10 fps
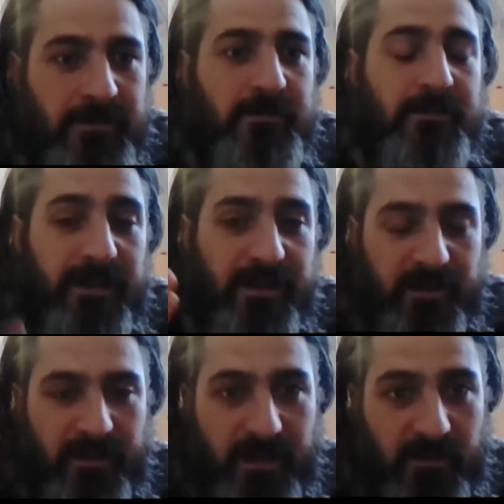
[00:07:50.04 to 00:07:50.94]

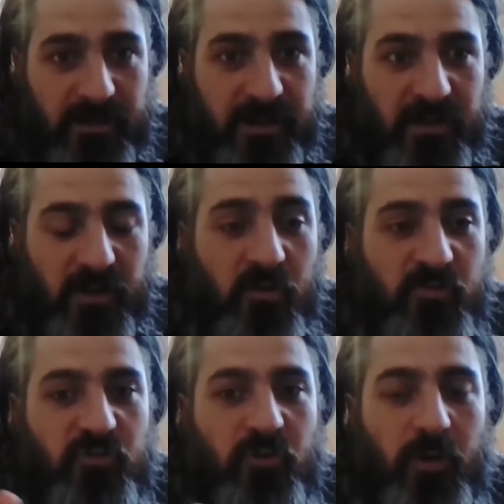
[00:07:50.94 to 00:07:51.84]
letting those
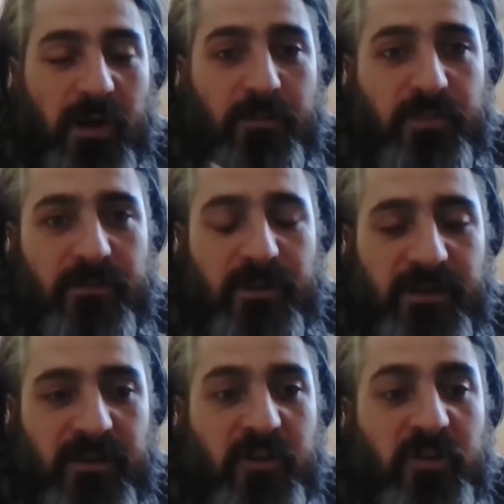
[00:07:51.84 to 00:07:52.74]
grow up, and
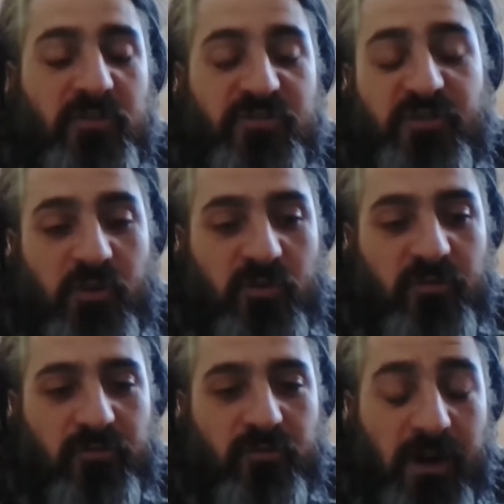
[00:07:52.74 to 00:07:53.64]
then you can use those
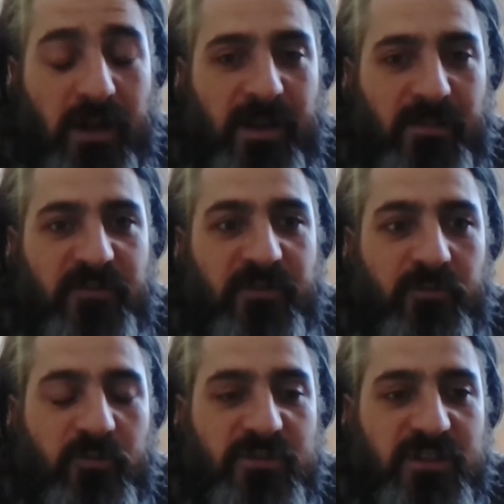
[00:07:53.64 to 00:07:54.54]
crabapples as
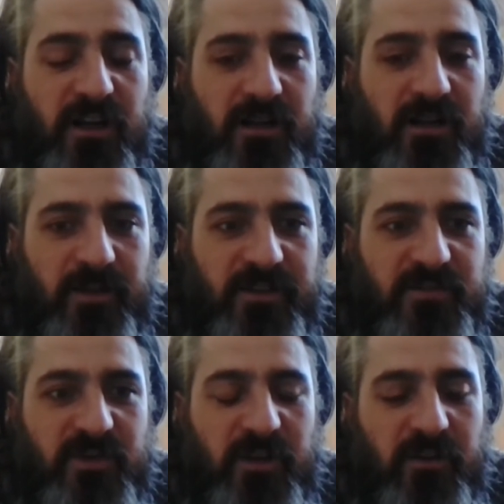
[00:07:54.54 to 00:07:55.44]
rootstock, because
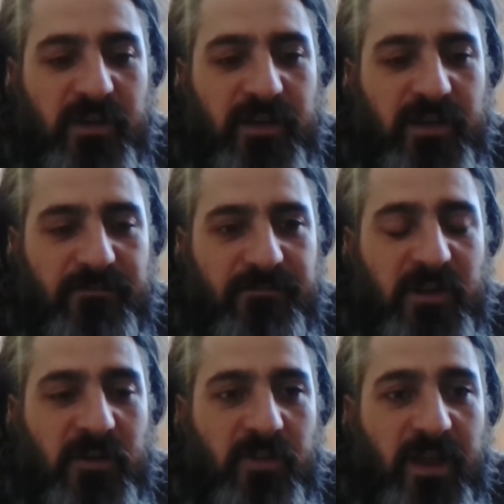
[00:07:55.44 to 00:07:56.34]
we know that,
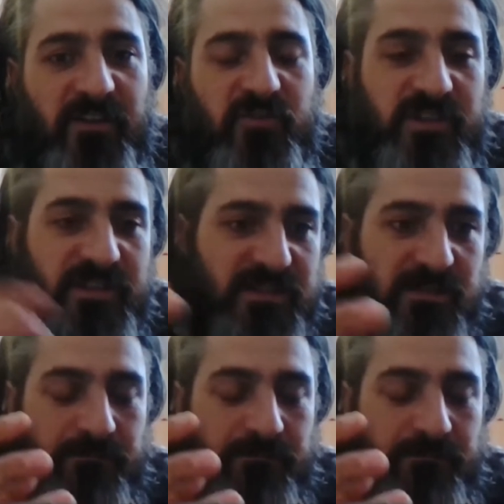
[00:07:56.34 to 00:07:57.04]
that tree's,